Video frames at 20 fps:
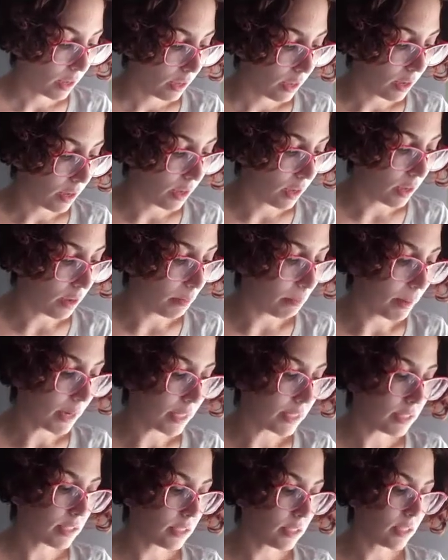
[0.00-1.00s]

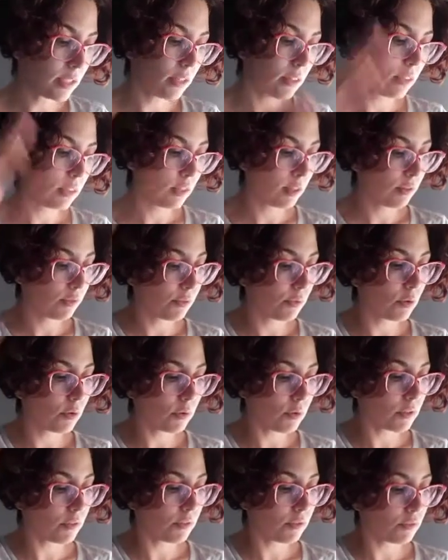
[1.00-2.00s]
But in the
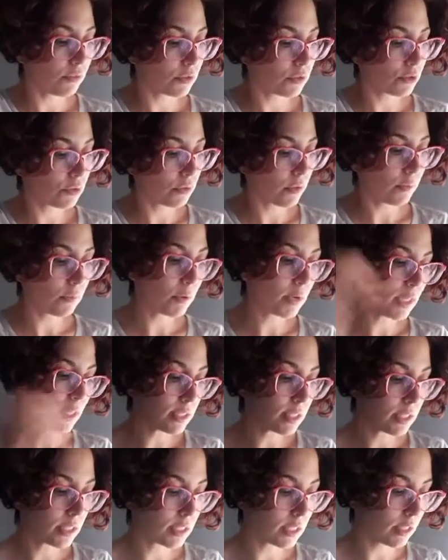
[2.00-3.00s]
foreground, the photograph, we can
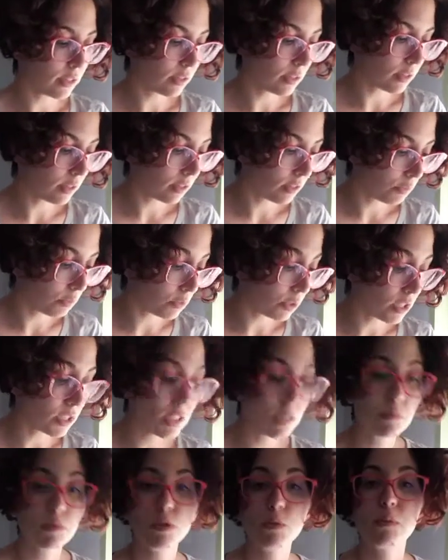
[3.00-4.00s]
see what it
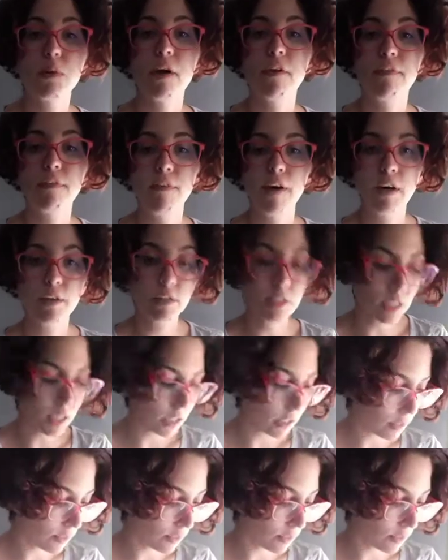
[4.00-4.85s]
seems to be a fountain,